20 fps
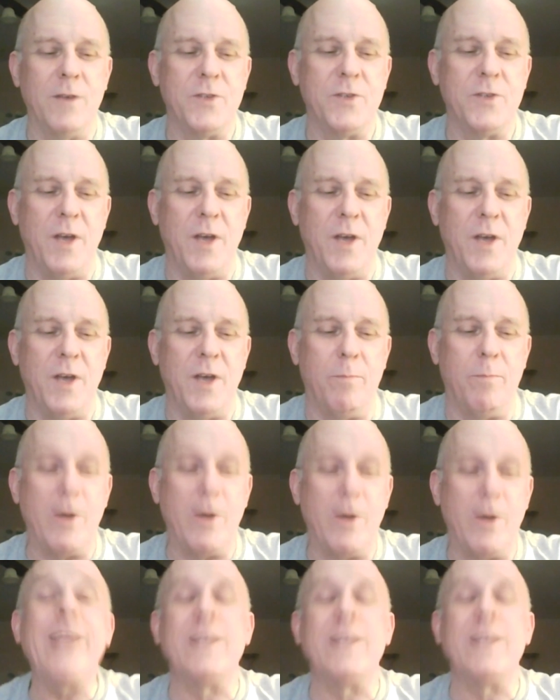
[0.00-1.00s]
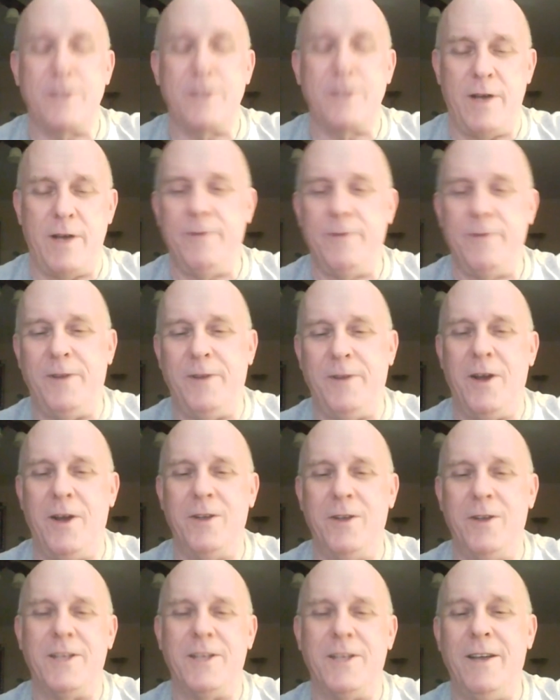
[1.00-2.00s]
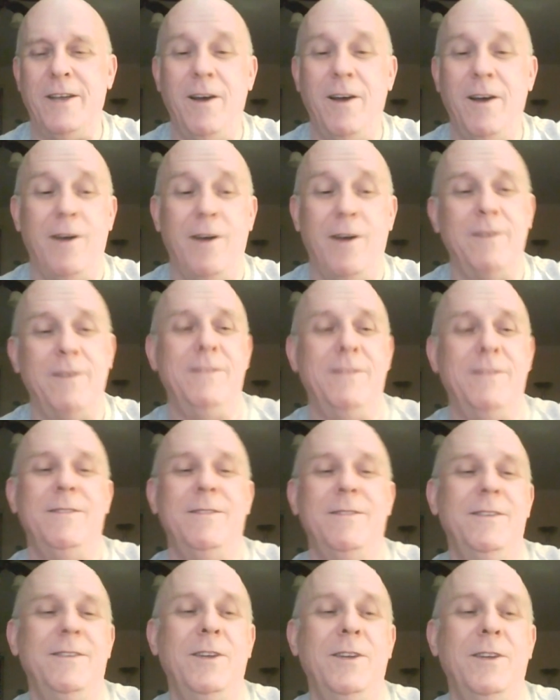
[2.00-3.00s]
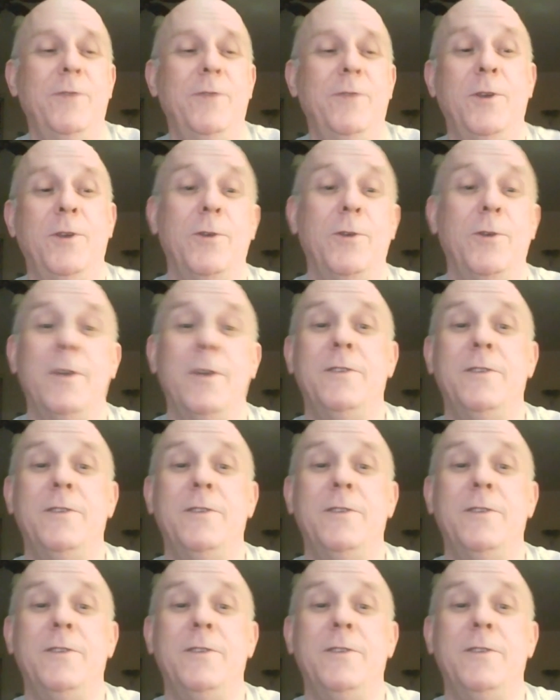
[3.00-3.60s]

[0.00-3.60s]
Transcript: uh, breaking stuff you know he's like oh you know, if you do this,